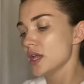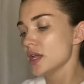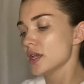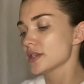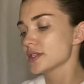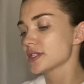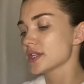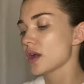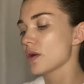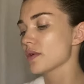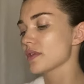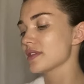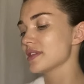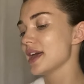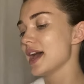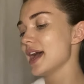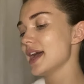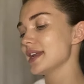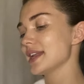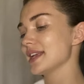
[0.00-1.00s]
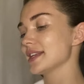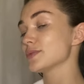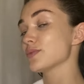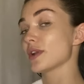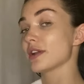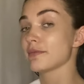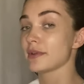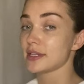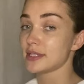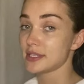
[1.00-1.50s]
So that is
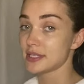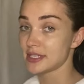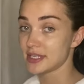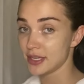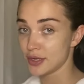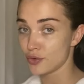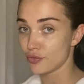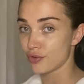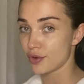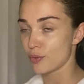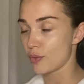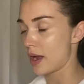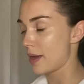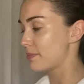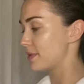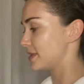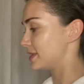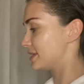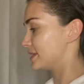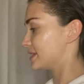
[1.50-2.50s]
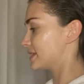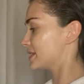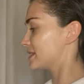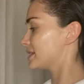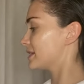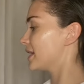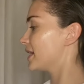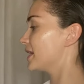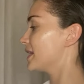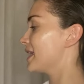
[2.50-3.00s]
one of my secret
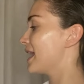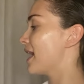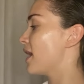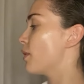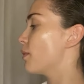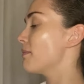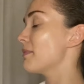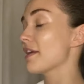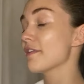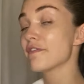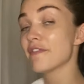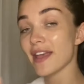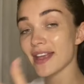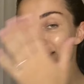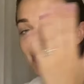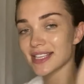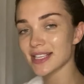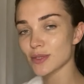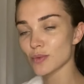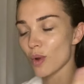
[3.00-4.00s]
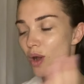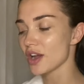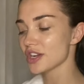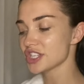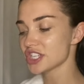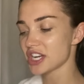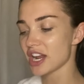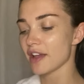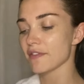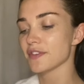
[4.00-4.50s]
weapons. Now, my face is
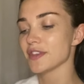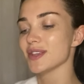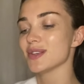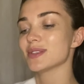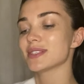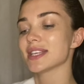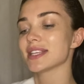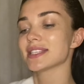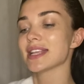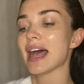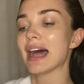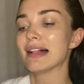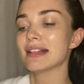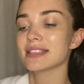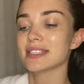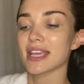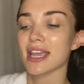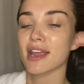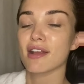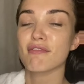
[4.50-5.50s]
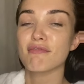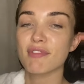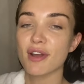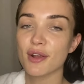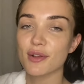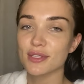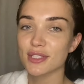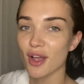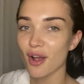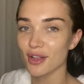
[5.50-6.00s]
washed. I've used this Altea
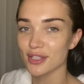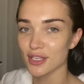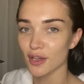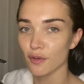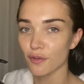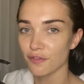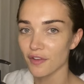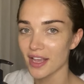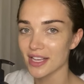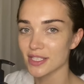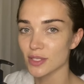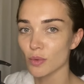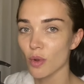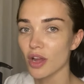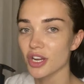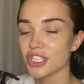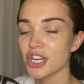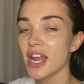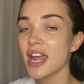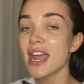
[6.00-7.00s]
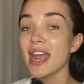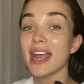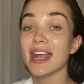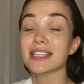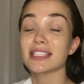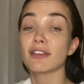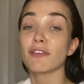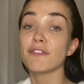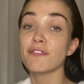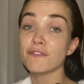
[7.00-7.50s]
Rose Otto face wash.
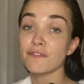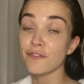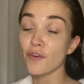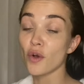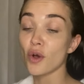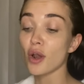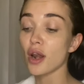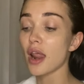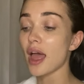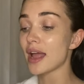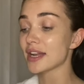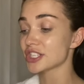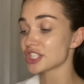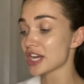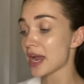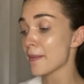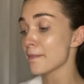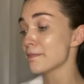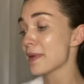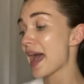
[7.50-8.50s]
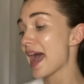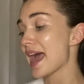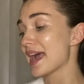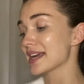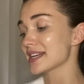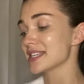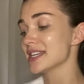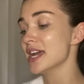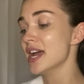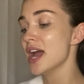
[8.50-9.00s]
It's full,
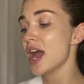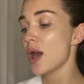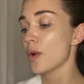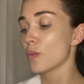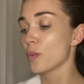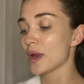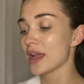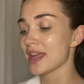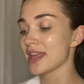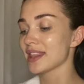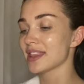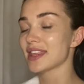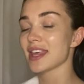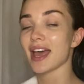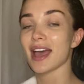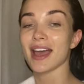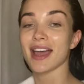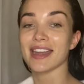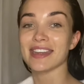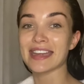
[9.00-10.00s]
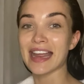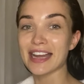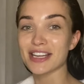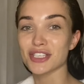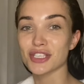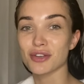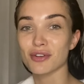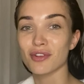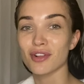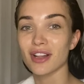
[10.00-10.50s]
jam-packed with
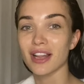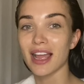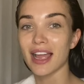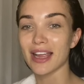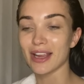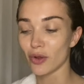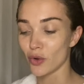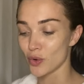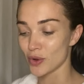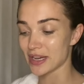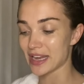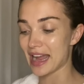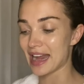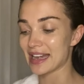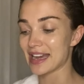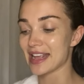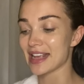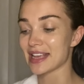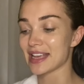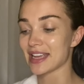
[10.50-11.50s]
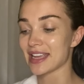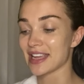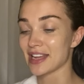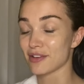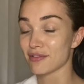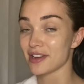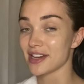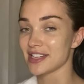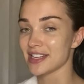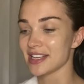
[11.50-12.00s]
natural organic
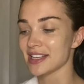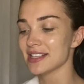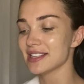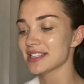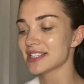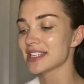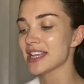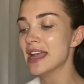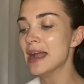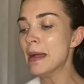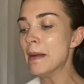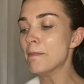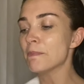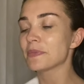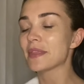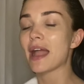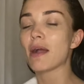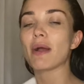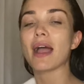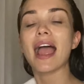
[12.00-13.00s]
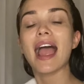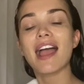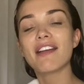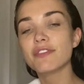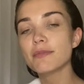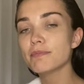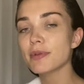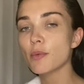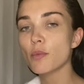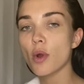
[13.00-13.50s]
ingredients. Now, I
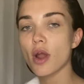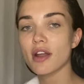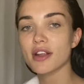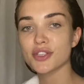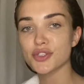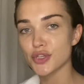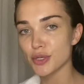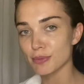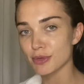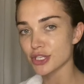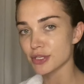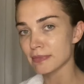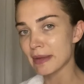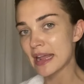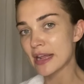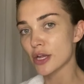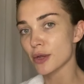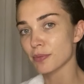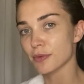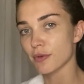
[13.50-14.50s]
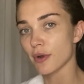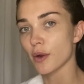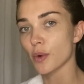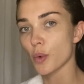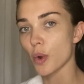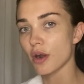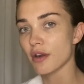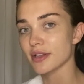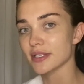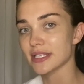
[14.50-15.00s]
haven't been wearing too much makeup throughout
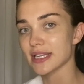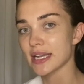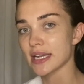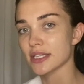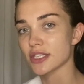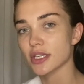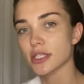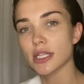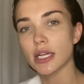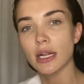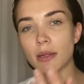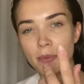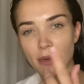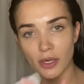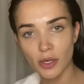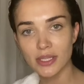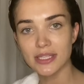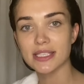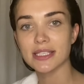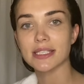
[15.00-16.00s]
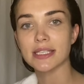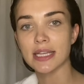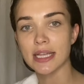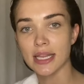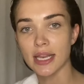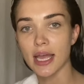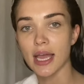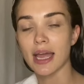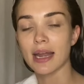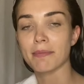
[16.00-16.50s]
quarantine, just a little bit of
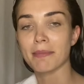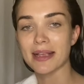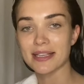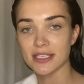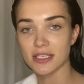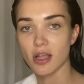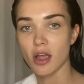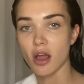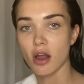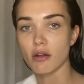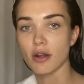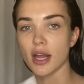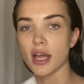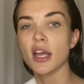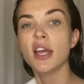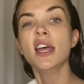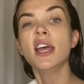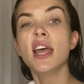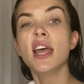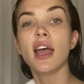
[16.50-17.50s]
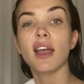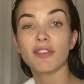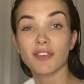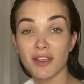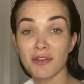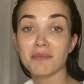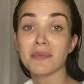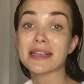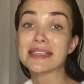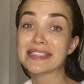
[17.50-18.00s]
concealer and mascara. I've
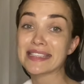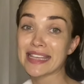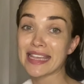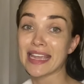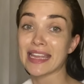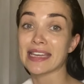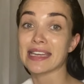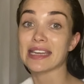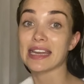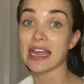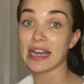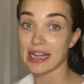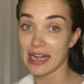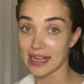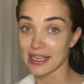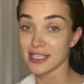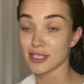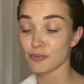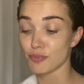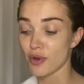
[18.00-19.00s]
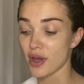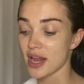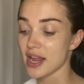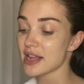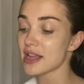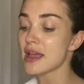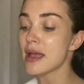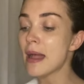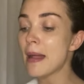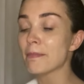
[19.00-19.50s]
given my skin a nice
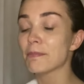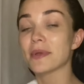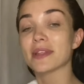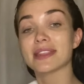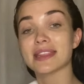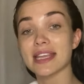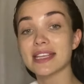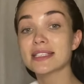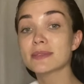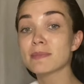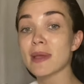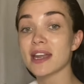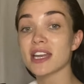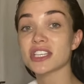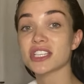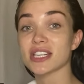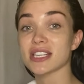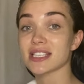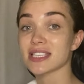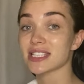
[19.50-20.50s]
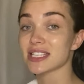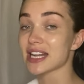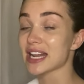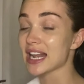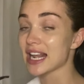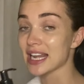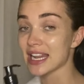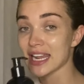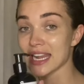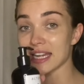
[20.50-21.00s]
break, but this manages to
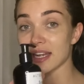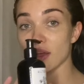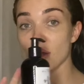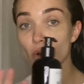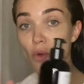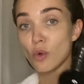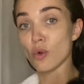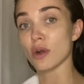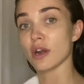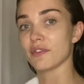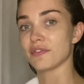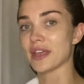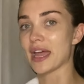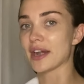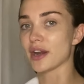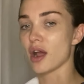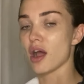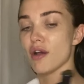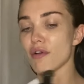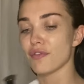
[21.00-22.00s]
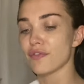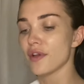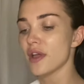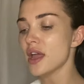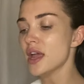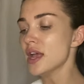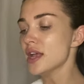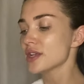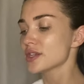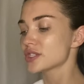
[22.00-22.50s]
clean all of that off.
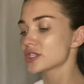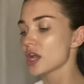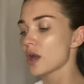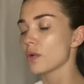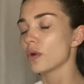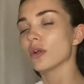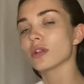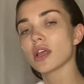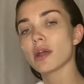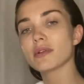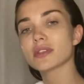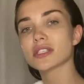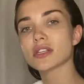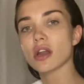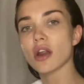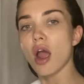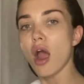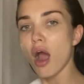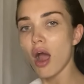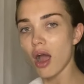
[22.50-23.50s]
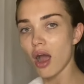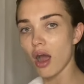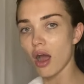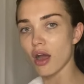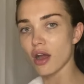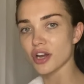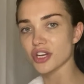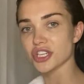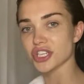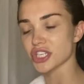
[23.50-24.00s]
So although it's not a
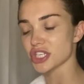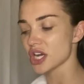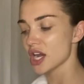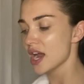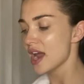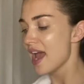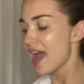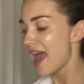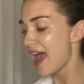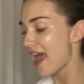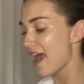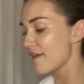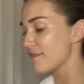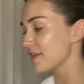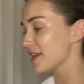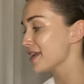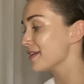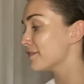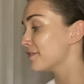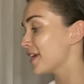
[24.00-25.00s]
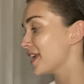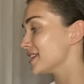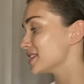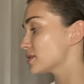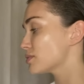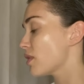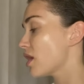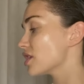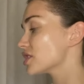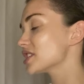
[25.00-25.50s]
harsh, heavy
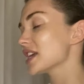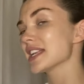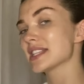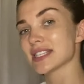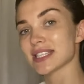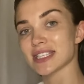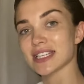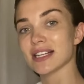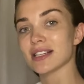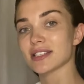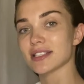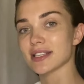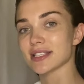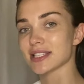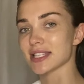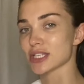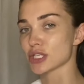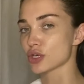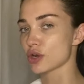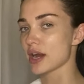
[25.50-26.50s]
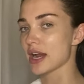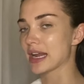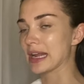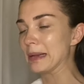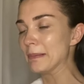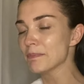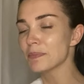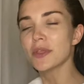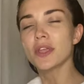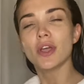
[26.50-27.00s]
face wash, it still does the
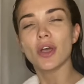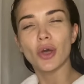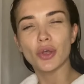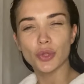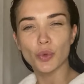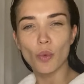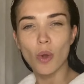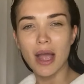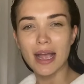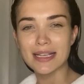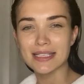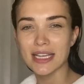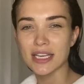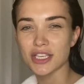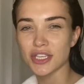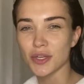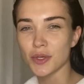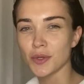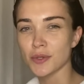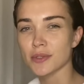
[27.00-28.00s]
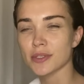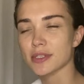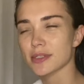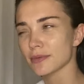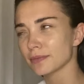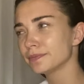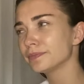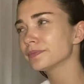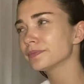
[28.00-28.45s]
trick. Otherwise, I'd use